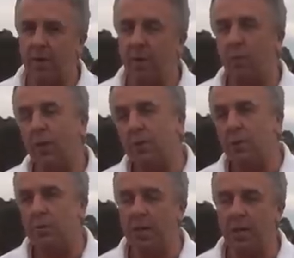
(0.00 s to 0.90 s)
You know, one is
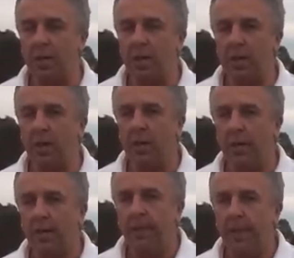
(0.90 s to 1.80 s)
much bigger than the other.
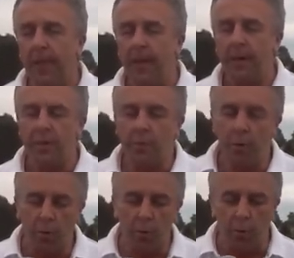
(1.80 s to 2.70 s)
The
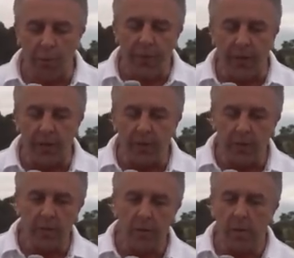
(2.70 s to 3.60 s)
smaller water fence,
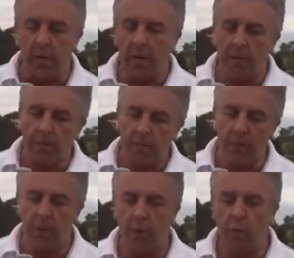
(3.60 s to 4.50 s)

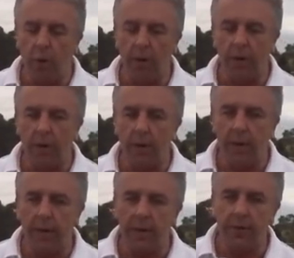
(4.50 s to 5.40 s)
the new one,
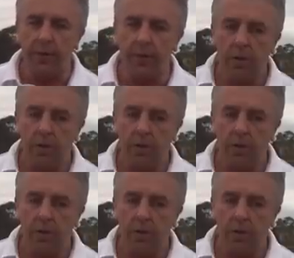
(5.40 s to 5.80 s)
it's